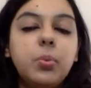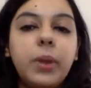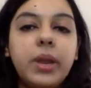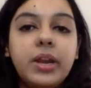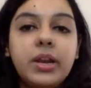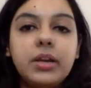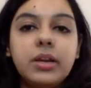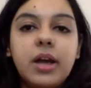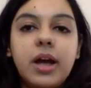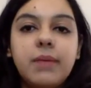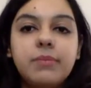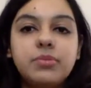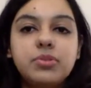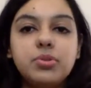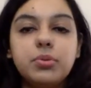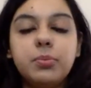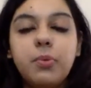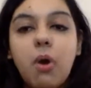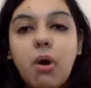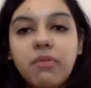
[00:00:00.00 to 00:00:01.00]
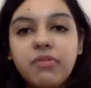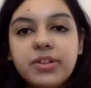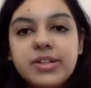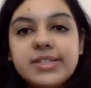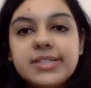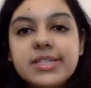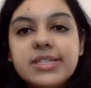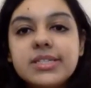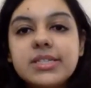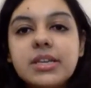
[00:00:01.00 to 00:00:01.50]
when it comes to
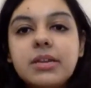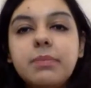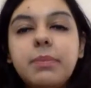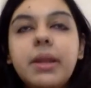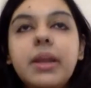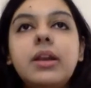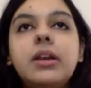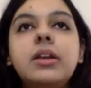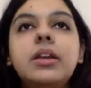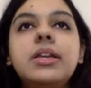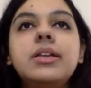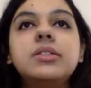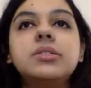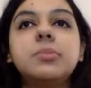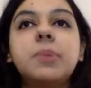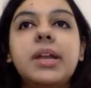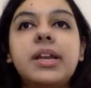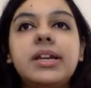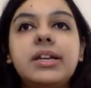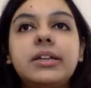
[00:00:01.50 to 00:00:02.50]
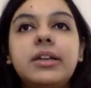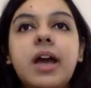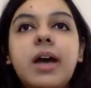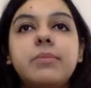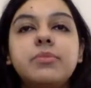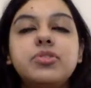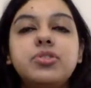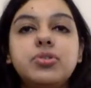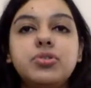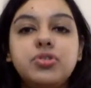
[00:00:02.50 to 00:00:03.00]
offences and penalties, when it
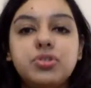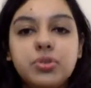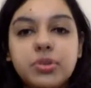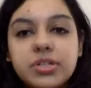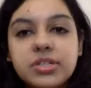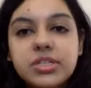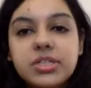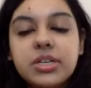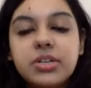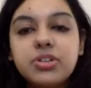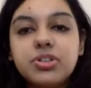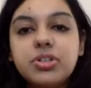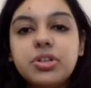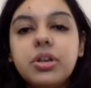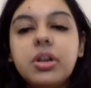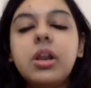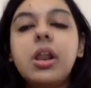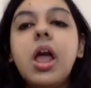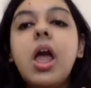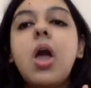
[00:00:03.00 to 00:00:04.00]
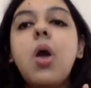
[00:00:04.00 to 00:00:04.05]
comes to jurisdiction,